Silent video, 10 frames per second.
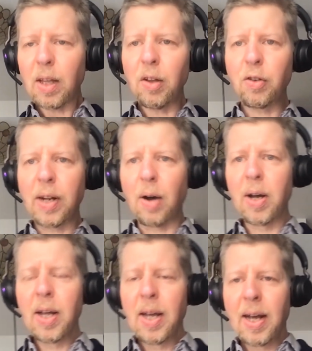So now
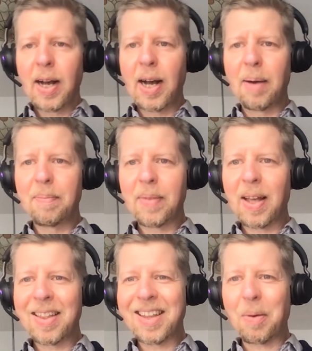
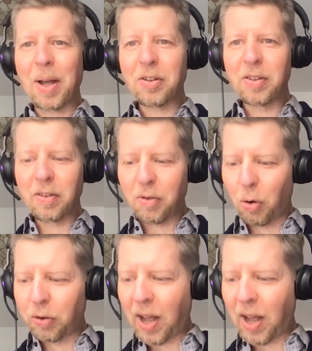the questions, of course,